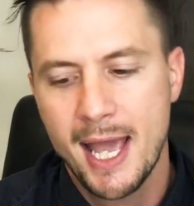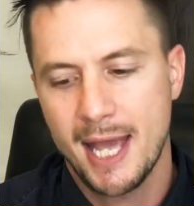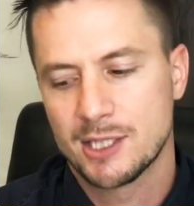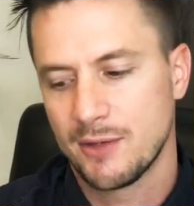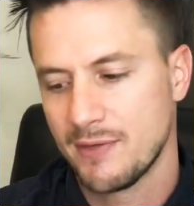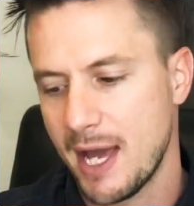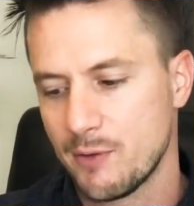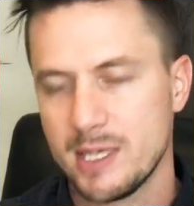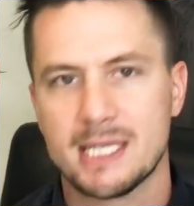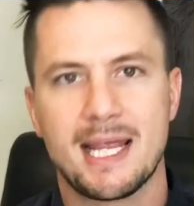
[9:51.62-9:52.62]
And so for that
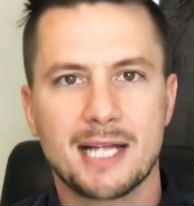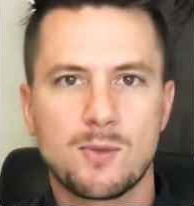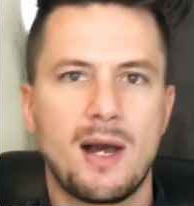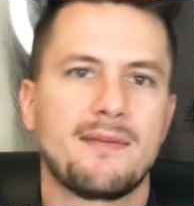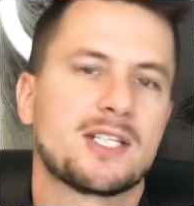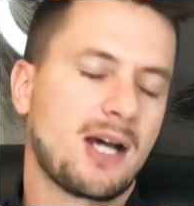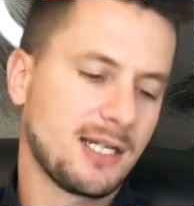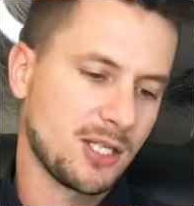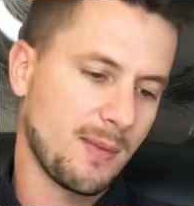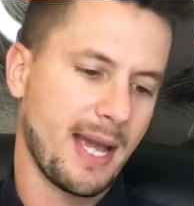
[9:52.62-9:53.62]
reason, that's why I've
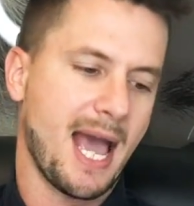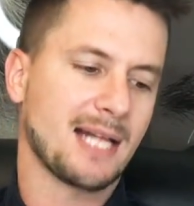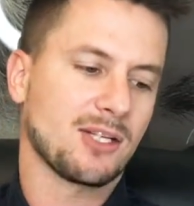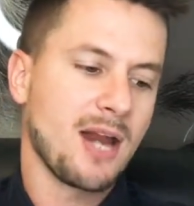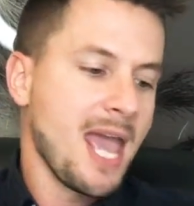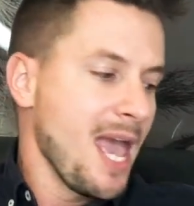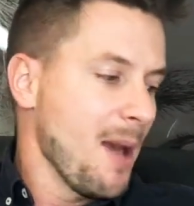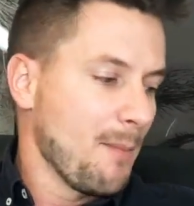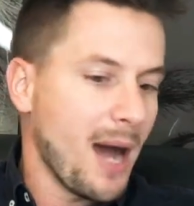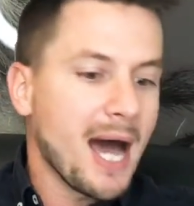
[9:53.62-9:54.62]
decided to turn my ads on.
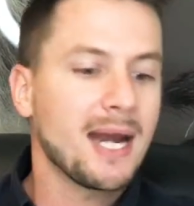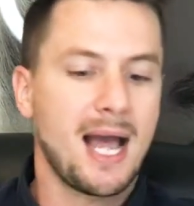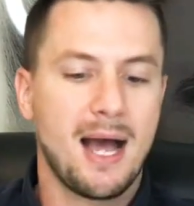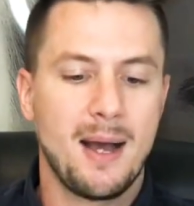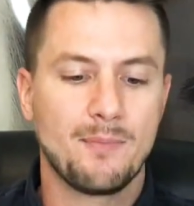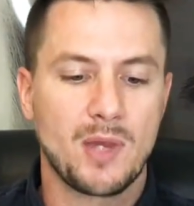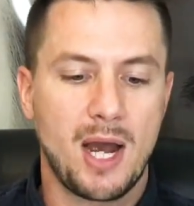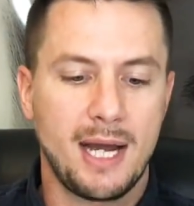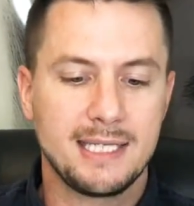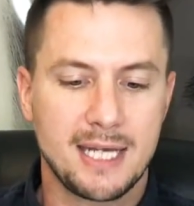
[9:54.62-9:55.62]
But
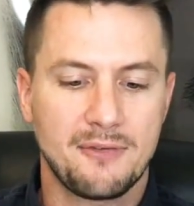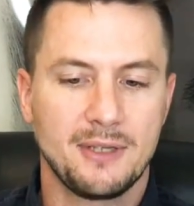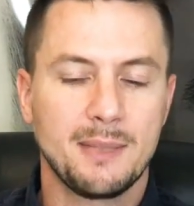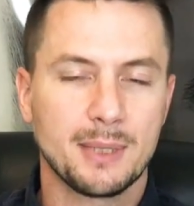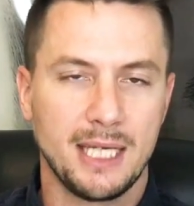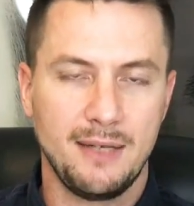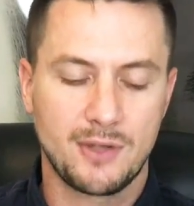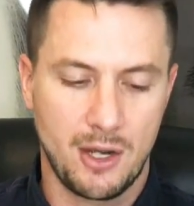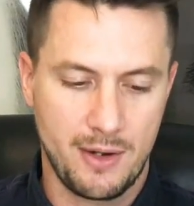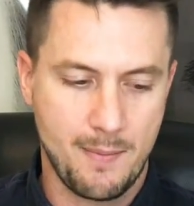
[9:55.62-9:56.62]
I definitely believe
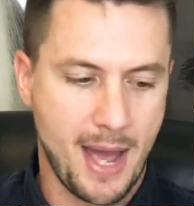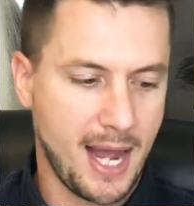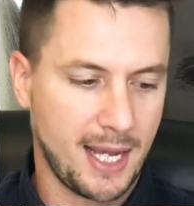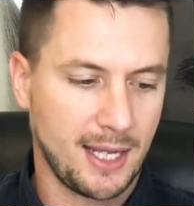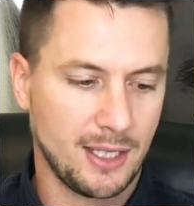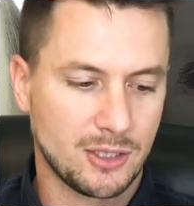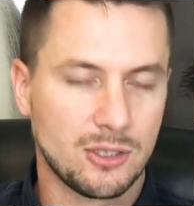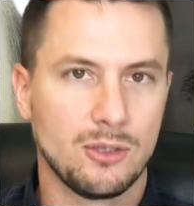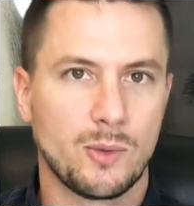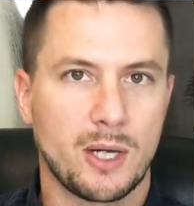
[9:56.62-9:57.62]
going back
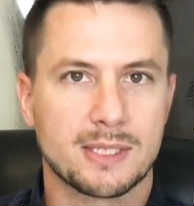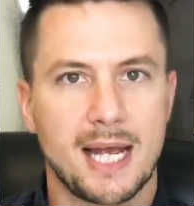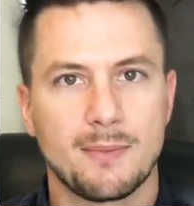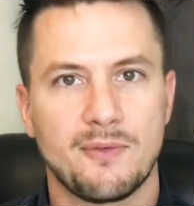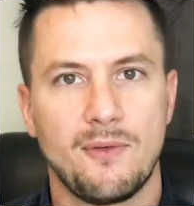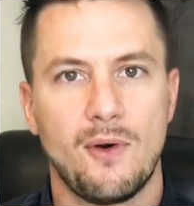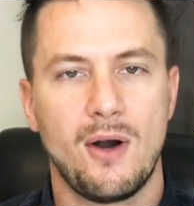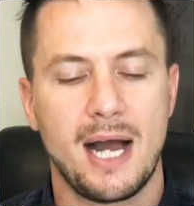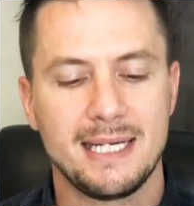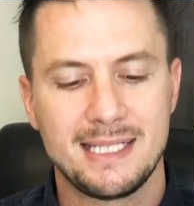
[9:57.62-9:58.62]
to what I was saying
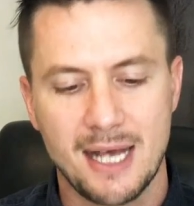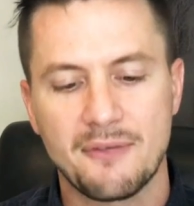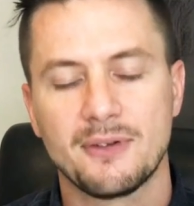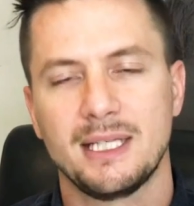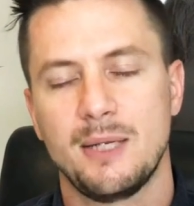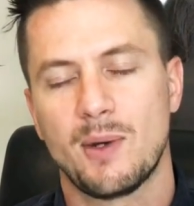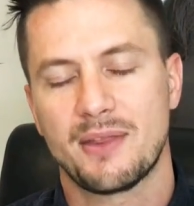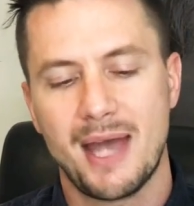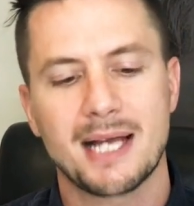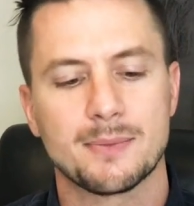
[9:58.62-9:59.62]
before, I definitely
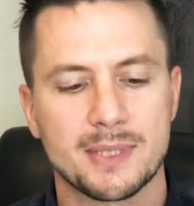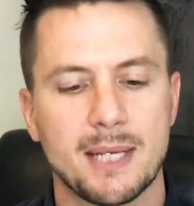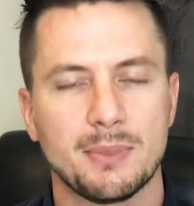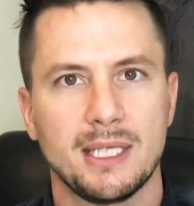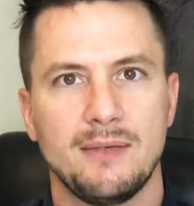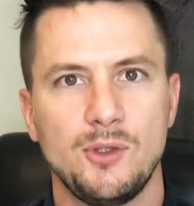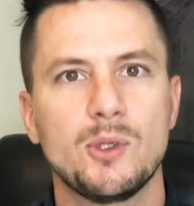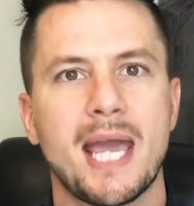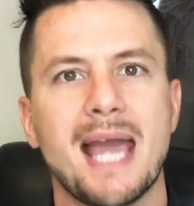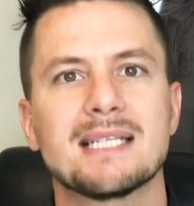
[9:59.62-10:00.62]
1000% believe
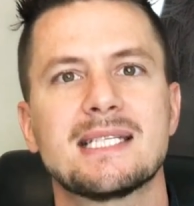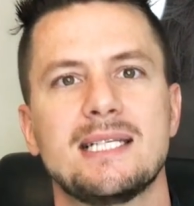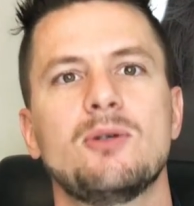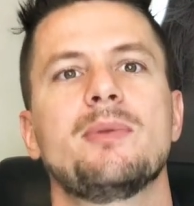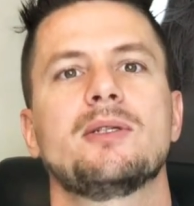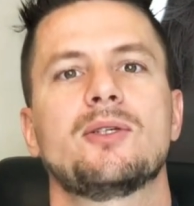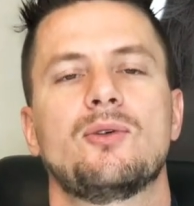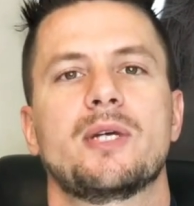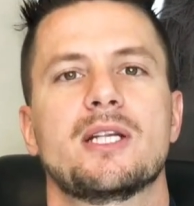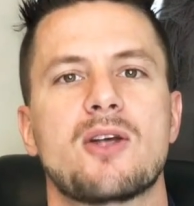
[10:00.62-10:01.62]
you can still build an
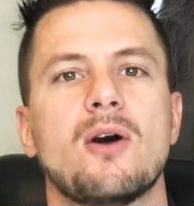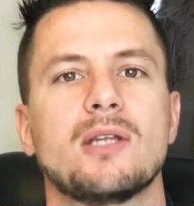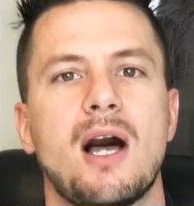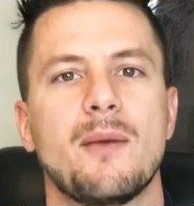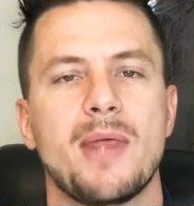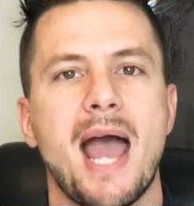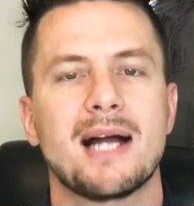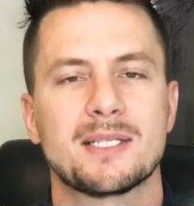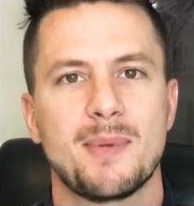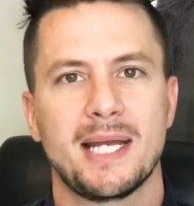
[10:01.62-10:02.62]
audience online
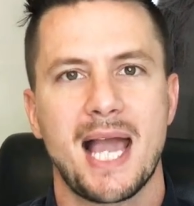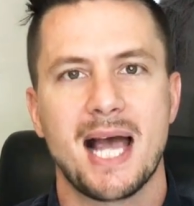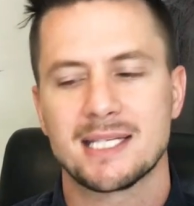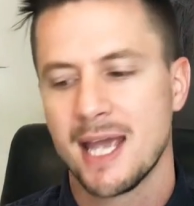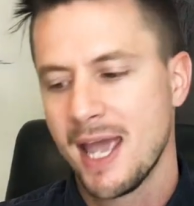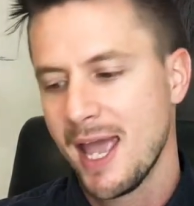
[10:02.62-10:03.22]
without spending ads.